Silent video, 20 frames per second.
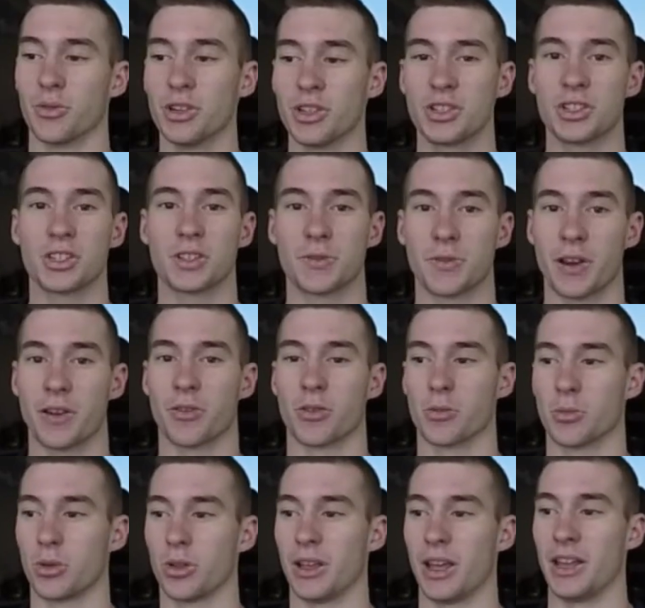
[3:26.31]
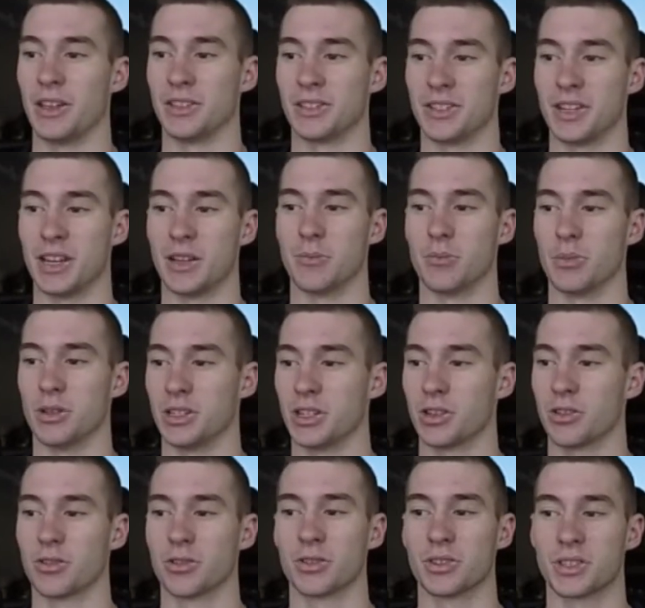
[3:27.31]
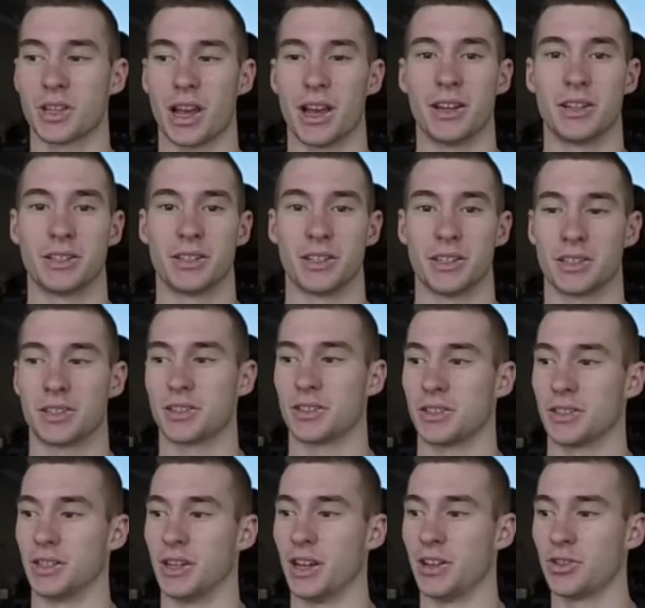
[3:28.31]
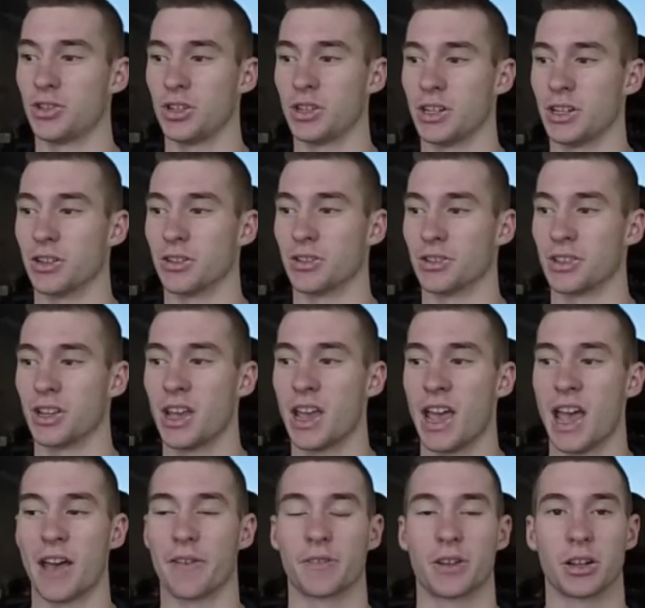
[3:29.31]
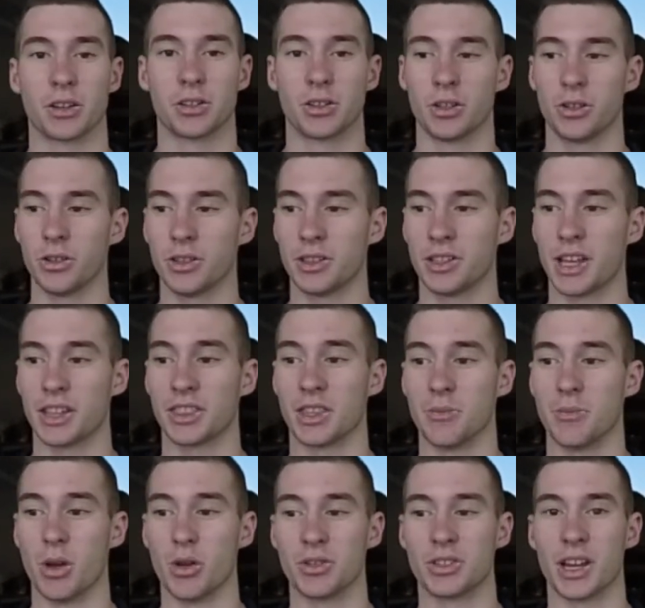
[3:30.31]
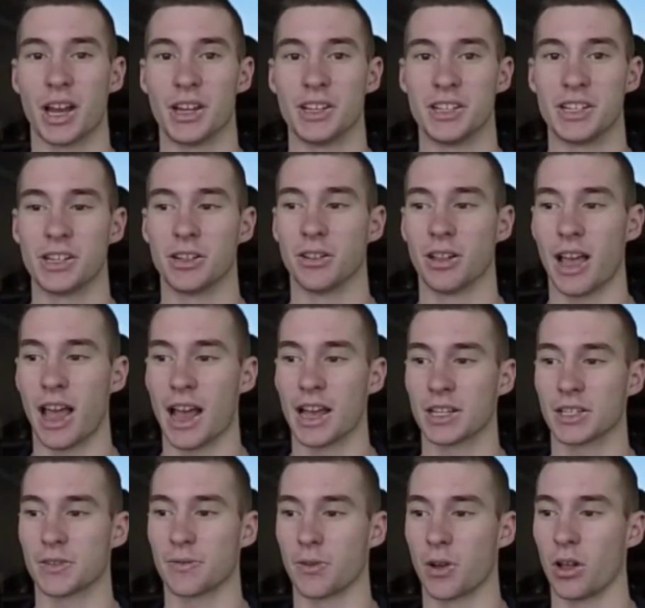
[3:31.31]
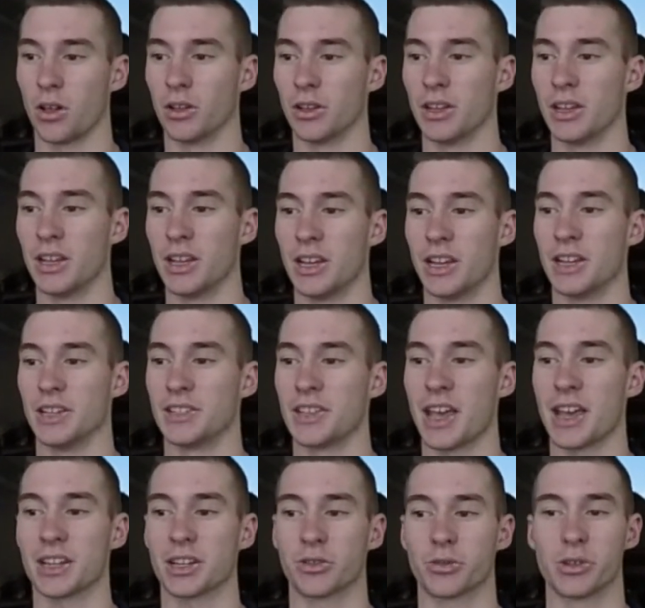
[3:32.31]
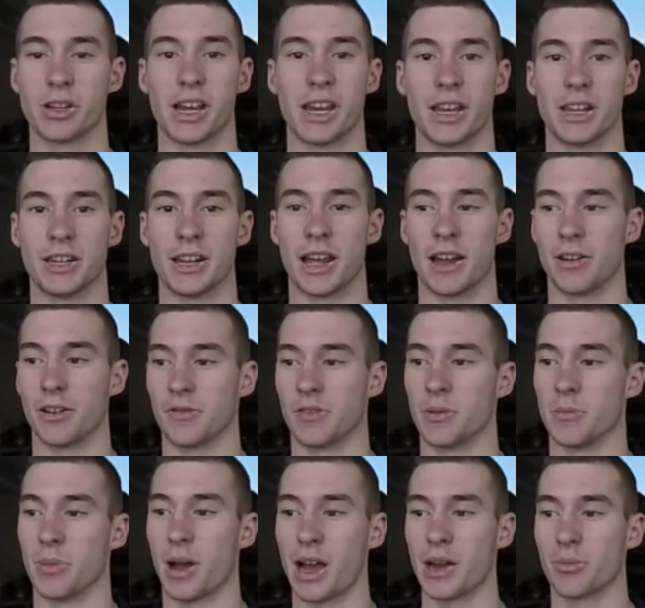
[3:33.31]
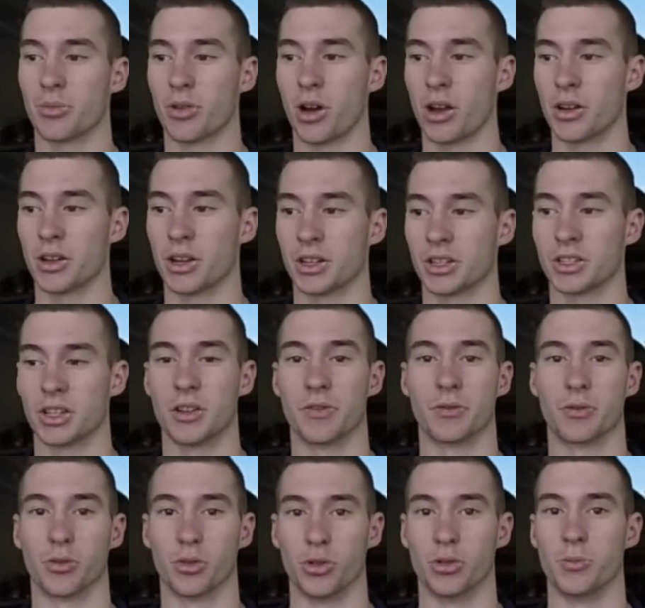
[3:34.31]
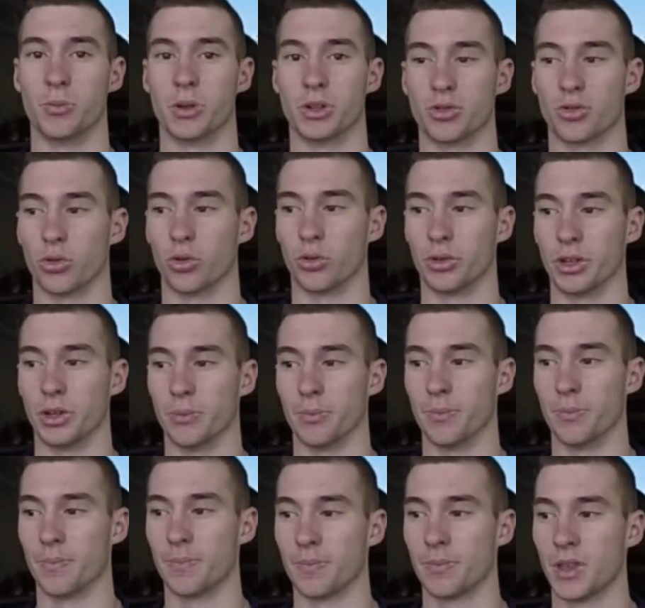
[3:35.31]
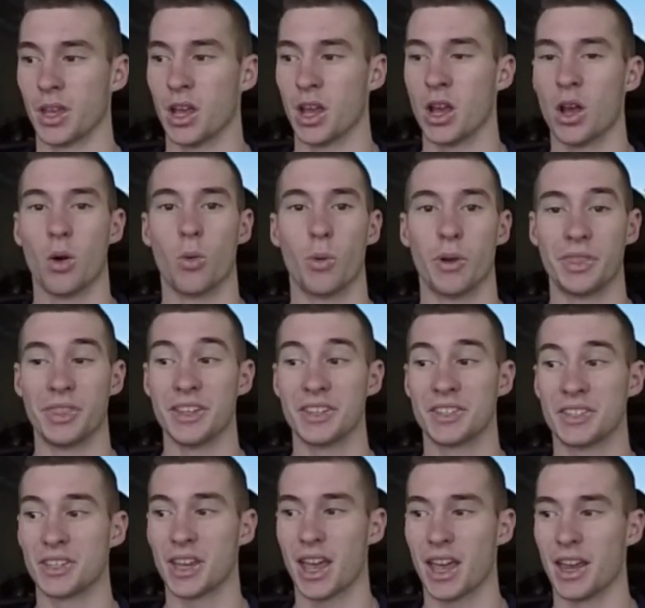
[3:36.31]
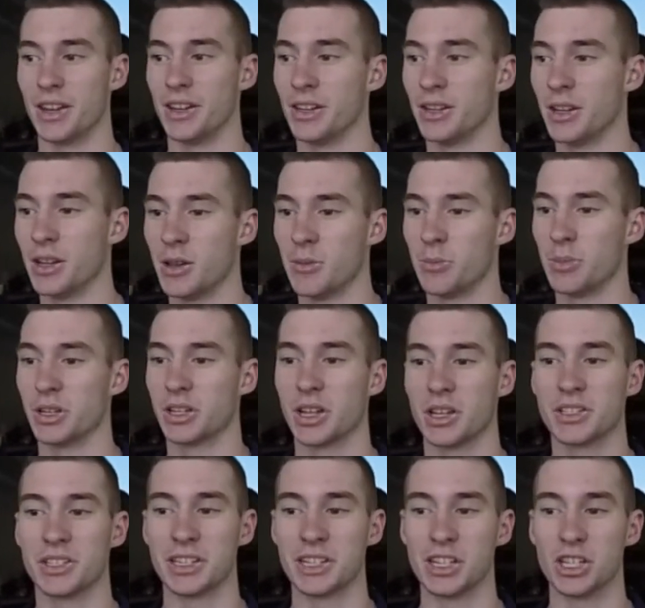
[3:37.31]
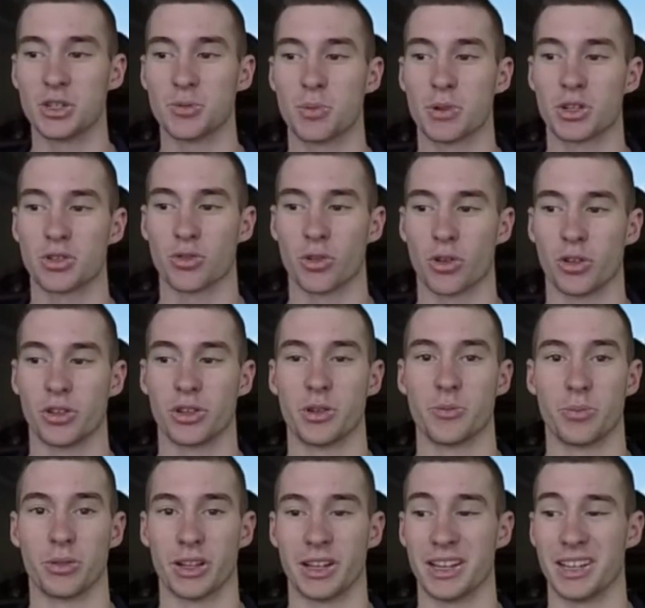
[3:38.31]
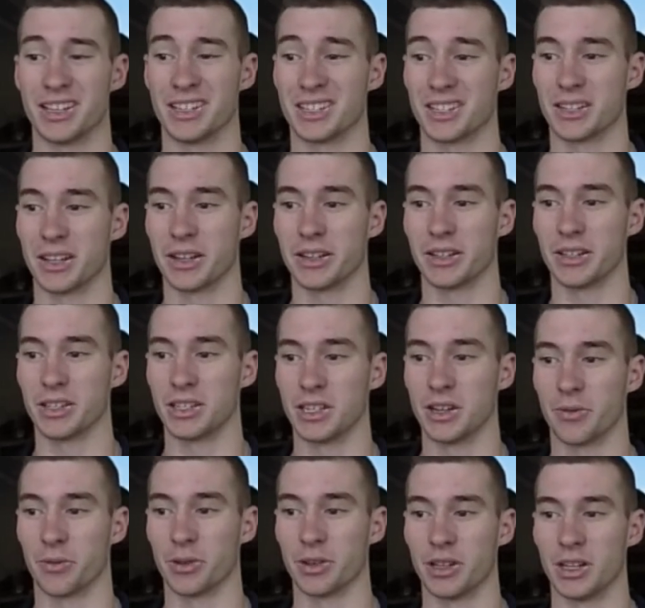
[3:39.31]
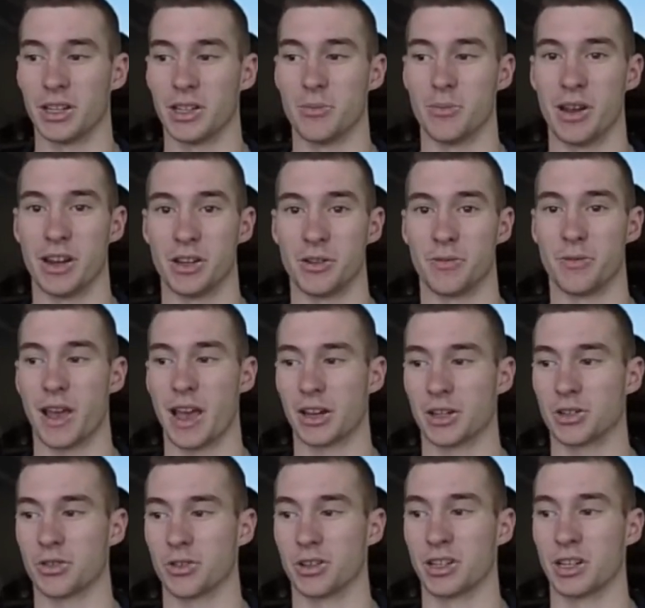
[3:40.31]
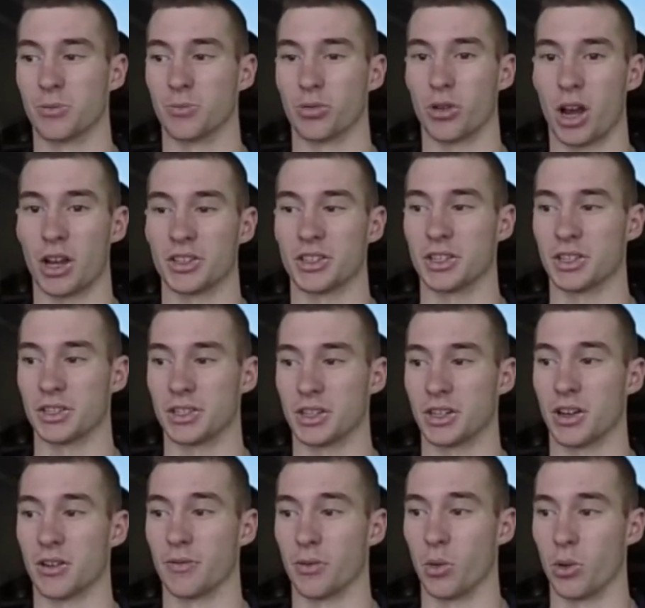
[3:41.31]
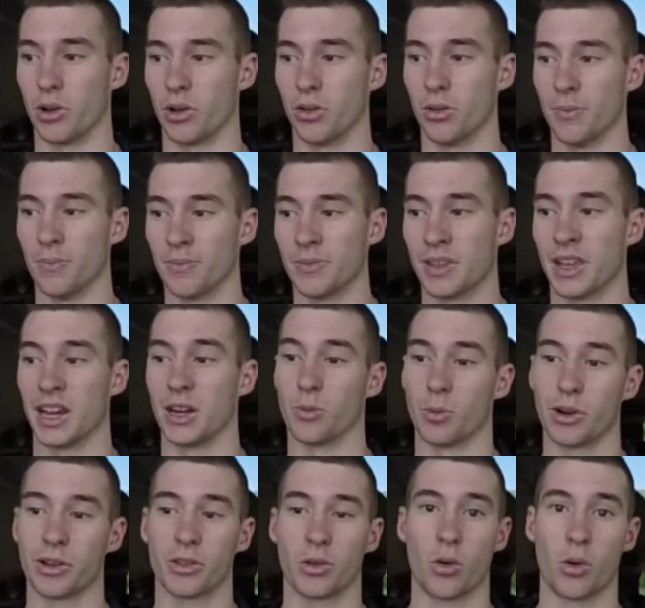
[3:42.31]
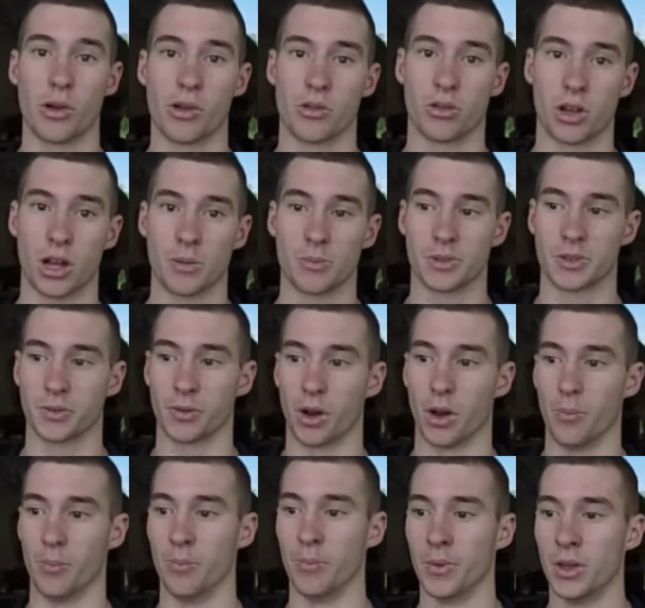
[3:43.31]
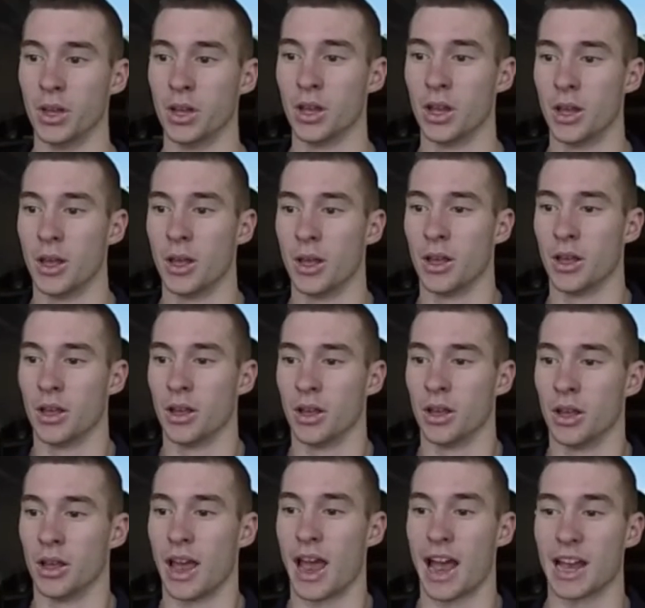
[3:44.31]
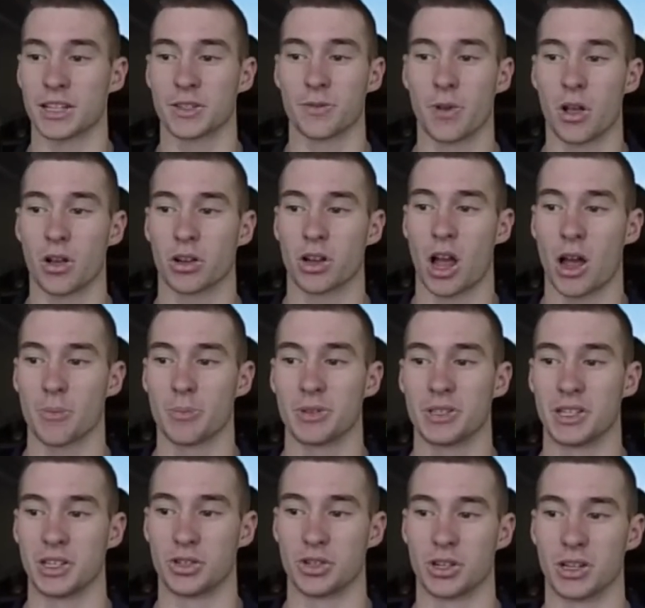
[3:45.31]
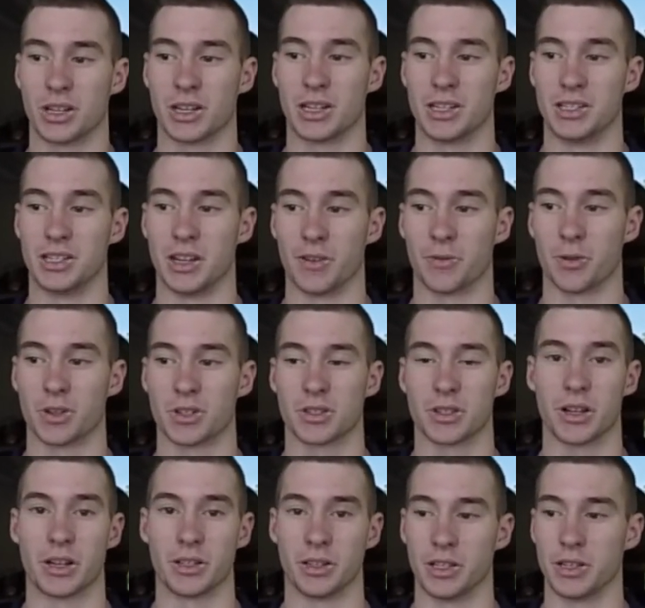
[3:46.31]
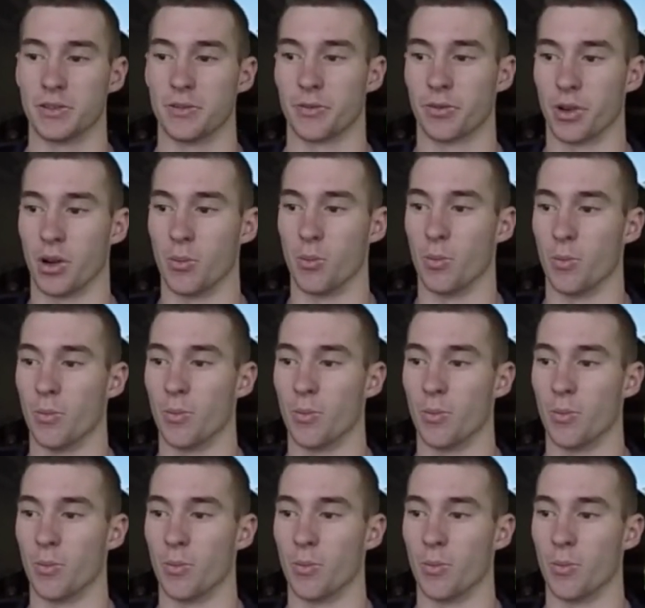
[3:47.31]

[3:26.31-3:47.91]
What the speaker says: reach this favorable end state, material scientists and engineers have concluded that the most ideal asphalt is that created out of the byproducts of crude petroleum. With this said, because each petroleum plant is slightly different in the manufacturing and processing of oil and where the oil comes from, asphalt composition can differ slightly from